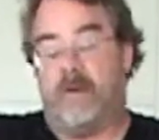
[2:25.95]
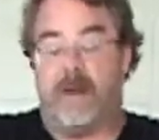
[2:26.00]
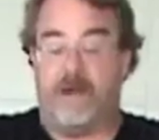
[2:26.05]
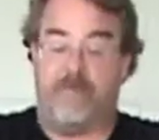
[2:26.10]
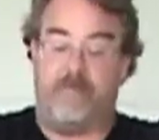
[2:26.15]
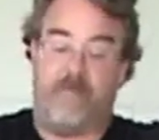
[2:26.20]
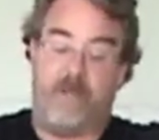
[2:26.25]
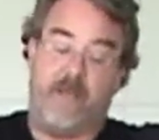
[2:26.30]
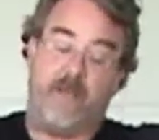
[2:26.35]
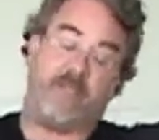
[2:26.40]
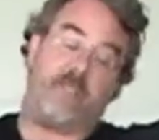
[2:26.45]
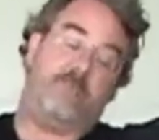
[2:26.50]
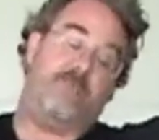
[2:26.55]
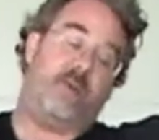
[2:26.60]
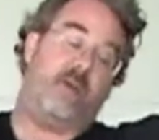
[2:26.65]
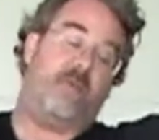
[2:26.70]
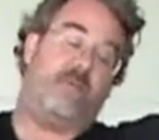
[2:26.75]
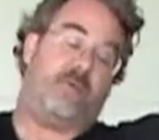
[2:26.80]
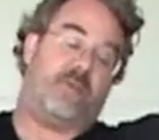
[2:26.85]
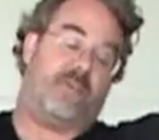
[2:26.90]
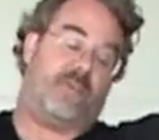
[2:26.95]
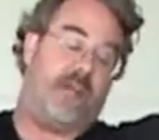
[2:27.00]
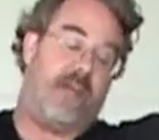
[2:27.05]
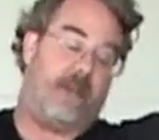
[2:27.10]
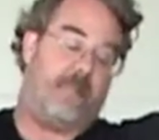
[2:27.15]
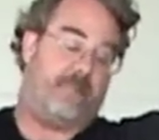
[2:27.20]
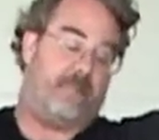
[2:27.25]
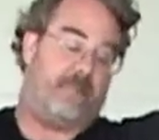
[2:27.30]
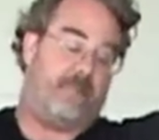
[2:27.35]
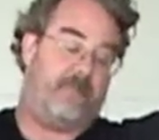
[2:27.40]
But it's a beautiful
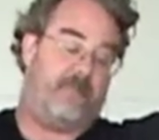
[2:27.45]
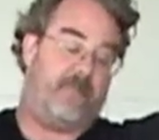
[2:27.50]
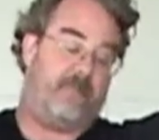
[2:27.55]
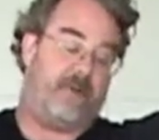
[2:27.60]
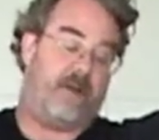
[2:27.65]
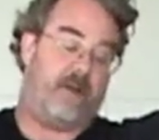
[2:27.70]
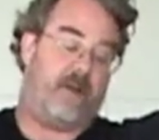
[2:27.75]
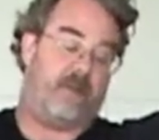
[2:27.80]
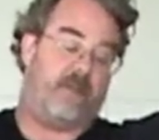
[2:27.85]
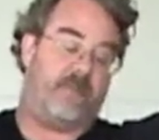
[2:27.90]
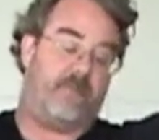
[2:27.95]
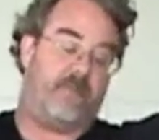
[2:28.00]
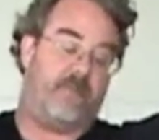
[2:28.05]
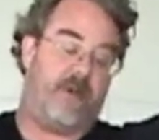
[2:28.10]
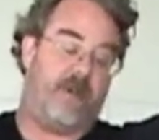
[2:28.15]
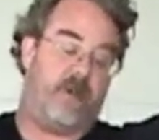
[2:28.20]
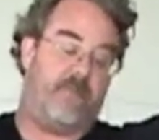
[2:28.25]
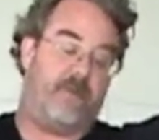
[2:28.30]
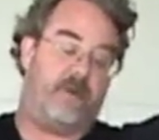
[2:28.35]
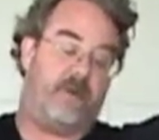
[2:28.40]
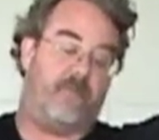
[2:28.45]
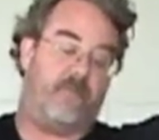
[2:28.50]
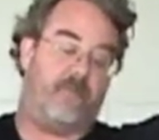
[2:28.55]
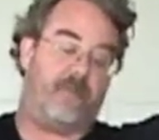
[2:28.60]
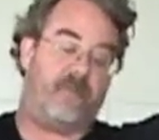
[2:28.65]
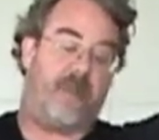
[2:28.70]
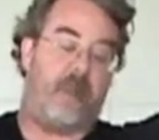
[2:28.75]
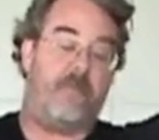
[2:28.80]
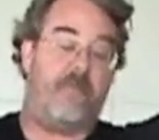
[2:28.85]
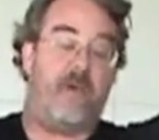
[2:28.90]
shape. You know, it's a very beautiful
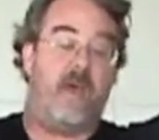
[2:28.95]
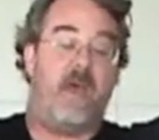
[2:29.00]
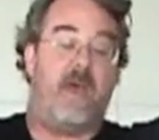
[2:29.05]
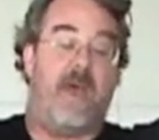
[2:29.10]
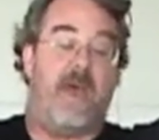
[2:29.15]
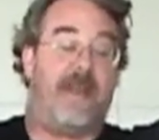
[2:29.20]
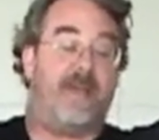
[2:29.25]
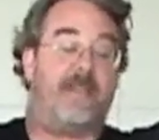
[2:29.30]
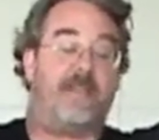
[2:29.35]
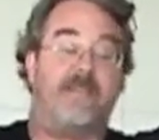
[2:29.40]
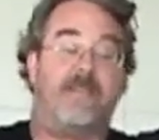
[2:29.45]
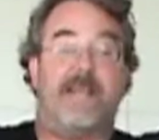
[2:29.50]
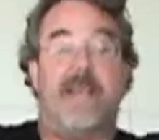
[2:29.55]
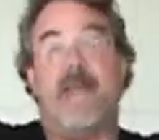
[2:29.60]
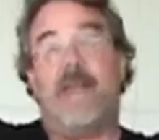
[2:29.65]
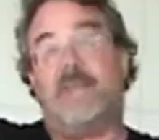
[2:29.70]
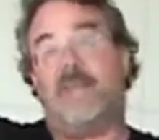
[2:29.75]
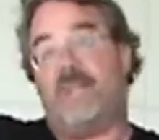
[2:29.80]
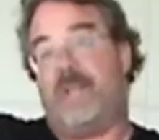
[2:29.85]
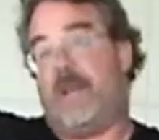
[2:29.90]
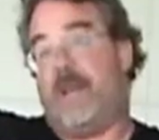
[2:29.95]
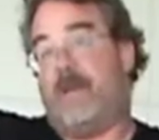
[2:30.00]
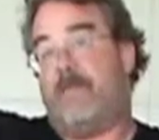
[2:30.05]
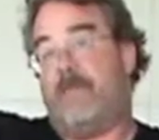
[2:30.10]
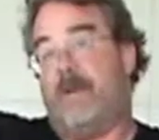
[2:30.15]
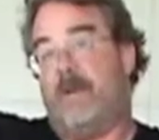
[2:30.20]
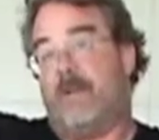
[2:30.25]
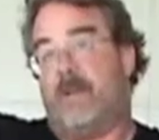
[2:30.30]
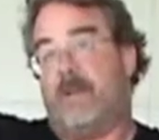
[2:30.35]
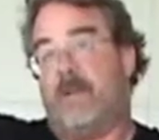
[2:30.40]
shape, and it's the egg shape
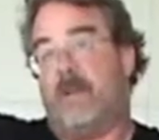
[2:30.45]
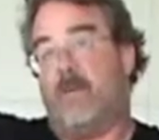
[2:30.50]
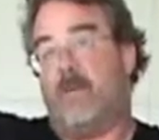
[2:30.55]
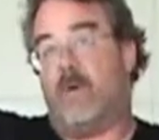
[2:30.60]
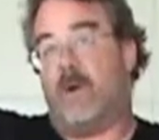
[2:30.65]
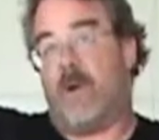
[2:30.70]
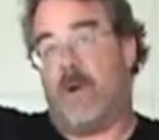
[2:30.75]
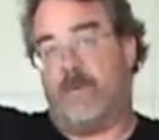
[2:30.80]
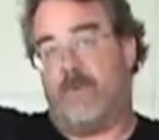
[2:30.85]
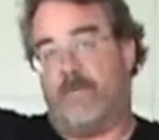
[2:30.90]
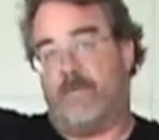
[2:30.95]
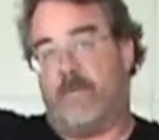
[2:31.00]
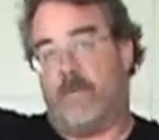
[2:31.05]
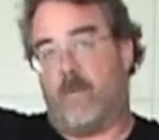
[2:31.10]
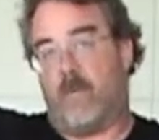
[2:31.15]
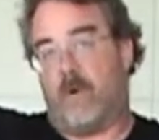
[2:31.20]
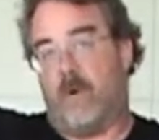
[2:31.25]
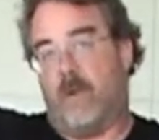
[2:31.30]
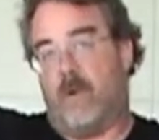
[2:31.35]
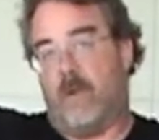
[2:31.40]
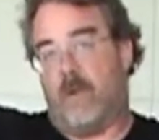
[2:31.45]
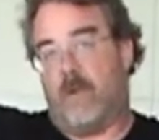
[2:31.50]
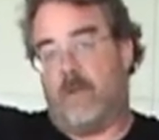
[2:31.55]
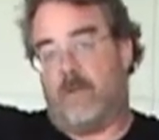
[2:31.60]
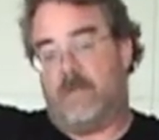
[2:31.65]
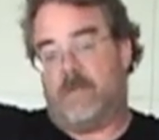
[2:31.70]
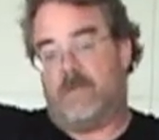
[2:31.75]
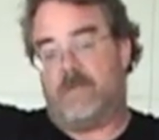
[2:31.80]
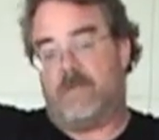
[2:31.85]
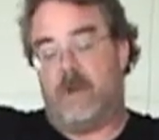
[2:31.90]
that we're going for.
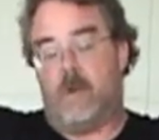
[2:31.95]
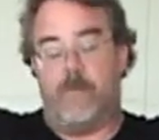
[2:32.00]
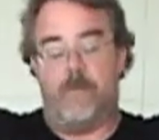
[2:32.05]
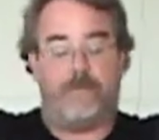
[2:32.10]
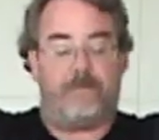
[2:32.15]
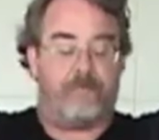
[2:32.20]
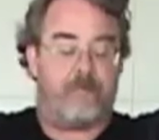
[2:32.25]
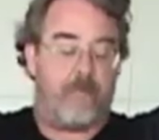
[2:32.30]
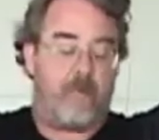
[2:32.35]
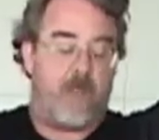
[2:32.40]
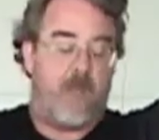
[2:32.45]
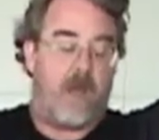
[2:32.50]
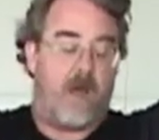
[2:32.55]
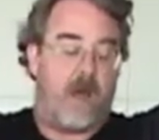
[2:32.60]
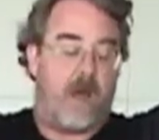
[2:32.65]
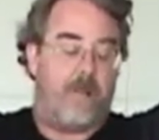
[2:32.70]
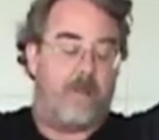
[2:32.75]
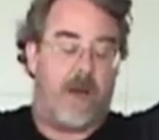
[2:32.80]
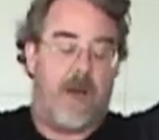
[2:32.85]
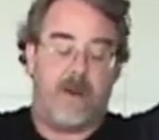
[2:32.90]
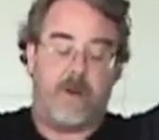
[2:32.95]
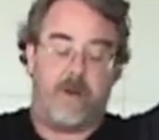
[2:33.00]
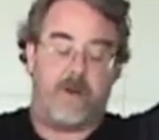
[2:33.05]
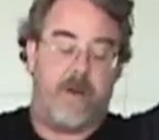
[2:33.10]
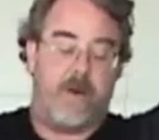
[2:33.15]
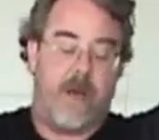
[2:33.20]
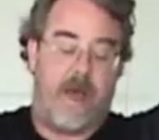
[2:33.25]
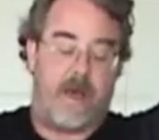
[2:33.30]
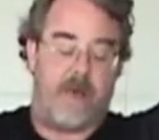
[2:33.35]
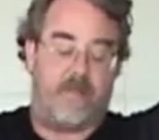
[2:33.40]
So I don't
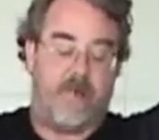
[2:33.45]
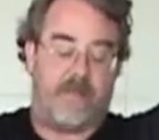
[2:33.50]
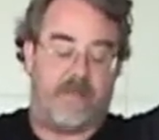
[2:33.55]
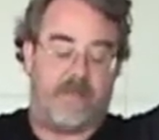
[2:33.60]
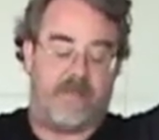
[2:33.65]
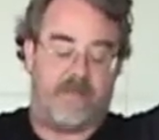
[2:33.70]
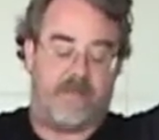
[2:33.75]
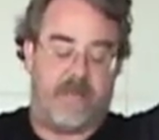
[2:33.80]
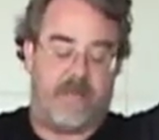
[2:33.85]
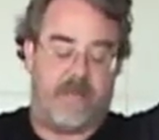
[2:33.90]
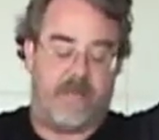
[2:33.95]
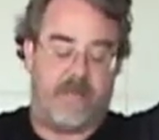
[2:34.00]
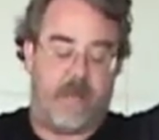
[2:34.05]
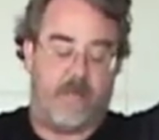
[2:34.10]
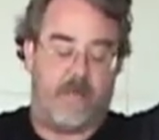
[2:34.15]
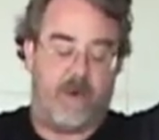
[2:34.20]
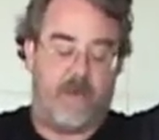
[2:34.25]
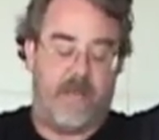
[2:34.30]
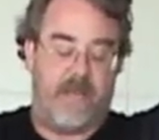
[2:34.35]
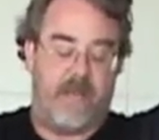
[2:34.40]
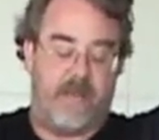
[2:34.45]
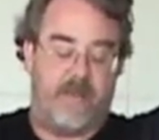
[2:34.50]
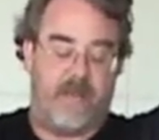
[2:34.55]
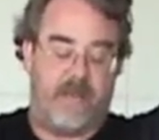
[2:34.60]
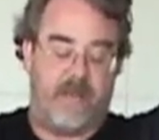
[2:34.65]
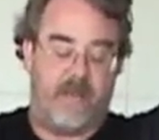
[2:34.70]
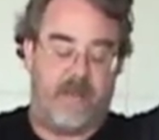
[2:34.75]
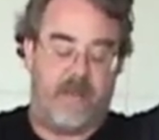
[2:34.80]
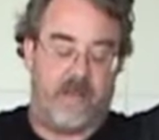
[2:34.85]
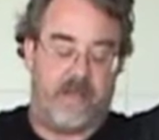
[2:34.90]
know how to make this egg shape. What he
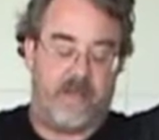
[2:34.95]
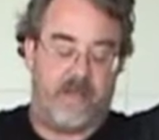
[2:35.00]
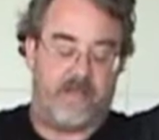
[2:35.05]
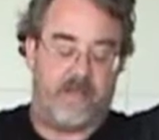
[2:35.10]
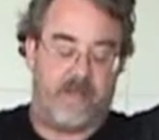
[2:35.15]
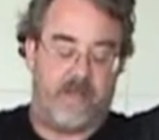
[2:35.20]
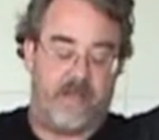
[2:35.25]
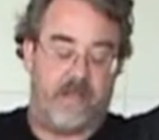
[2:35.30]
did is